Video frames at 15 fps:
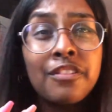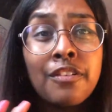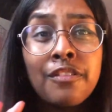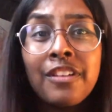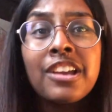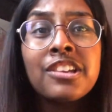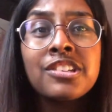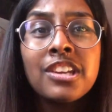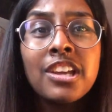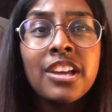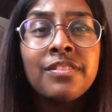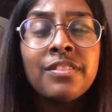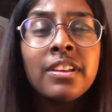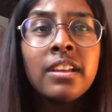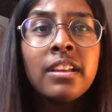a reflection
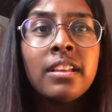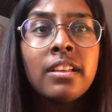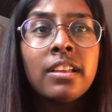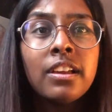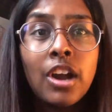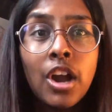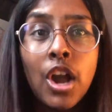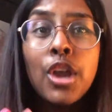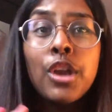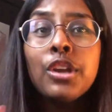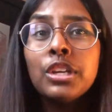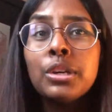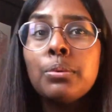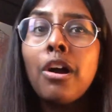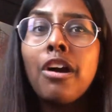of who
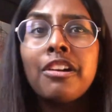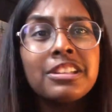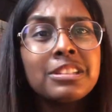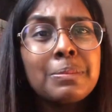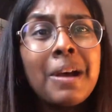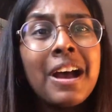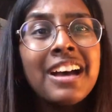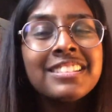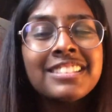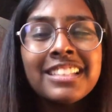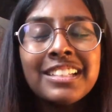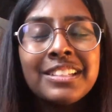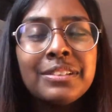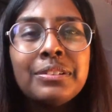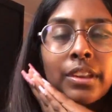you are as a
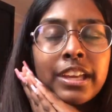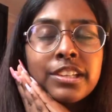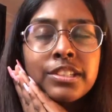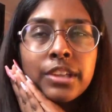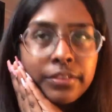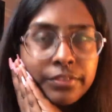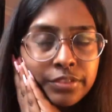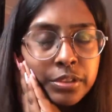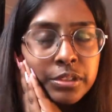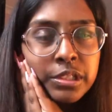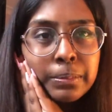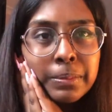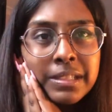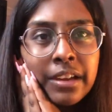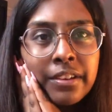person. Like, don't feel
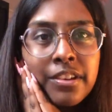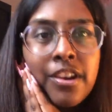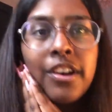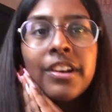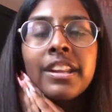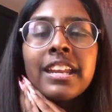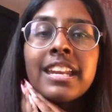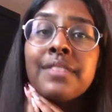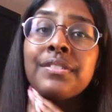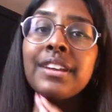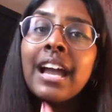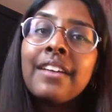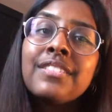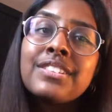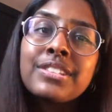super downhearted if
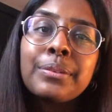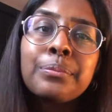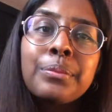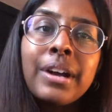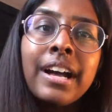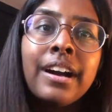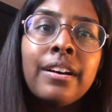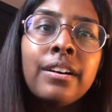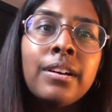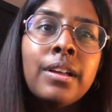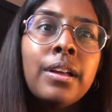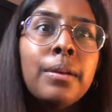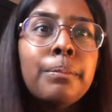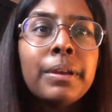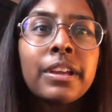you haven't done well,
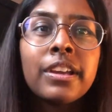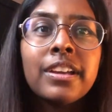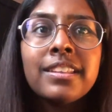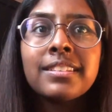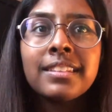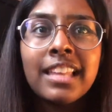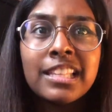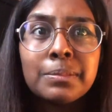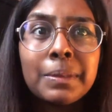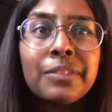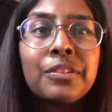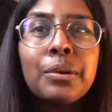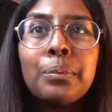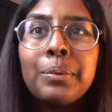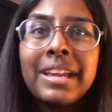because let's
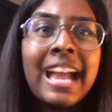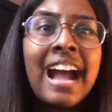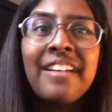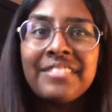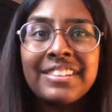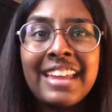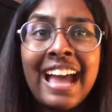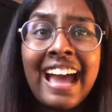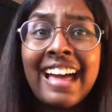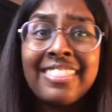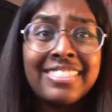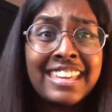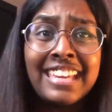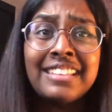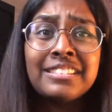be real, we haven't
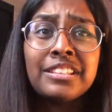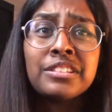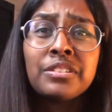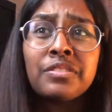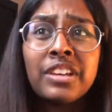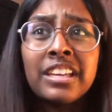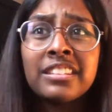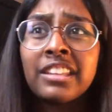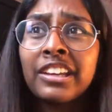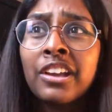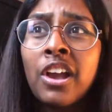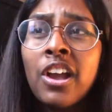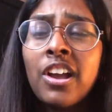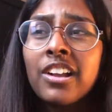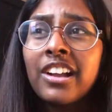had the easiest of years. Like,